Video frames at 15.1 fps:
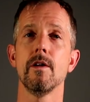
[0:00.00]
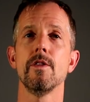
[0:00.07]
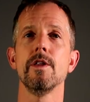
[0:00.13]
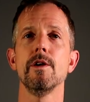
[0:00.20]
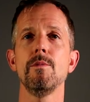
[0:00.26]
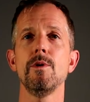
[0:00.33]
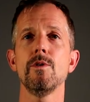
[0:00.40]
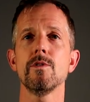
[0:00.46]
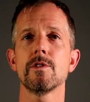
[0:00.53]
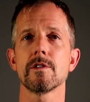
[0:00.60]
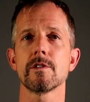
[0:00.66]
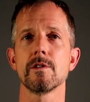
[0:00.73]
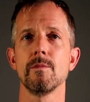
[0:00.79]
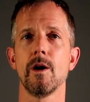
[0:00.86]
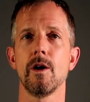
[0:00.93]
The immune
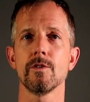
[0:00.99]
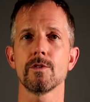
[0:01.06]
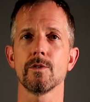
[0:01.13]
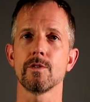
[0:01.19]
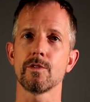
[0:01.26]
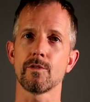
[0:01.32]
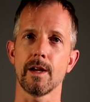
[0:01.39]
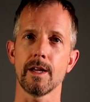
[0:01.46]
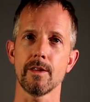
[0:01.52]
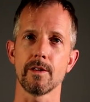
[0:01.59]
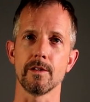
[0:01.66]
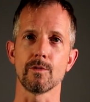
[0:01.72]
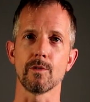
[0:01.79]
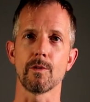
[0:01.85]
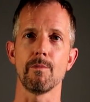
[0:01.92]
system also
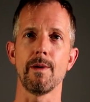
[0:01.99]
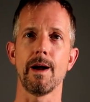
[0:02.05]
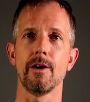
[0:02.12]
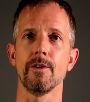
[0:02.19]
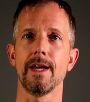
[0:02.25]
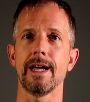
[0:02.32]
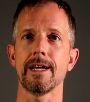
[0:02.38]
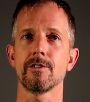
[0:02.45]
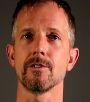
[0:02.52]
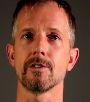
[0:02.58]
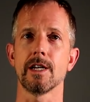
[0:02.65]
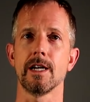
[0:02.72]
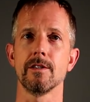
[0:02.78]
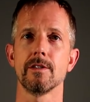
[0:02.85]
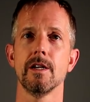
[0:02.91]
strengthens with mild
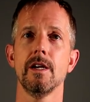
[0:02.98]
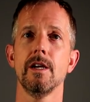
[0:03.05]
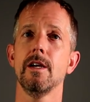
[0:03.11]
exercise,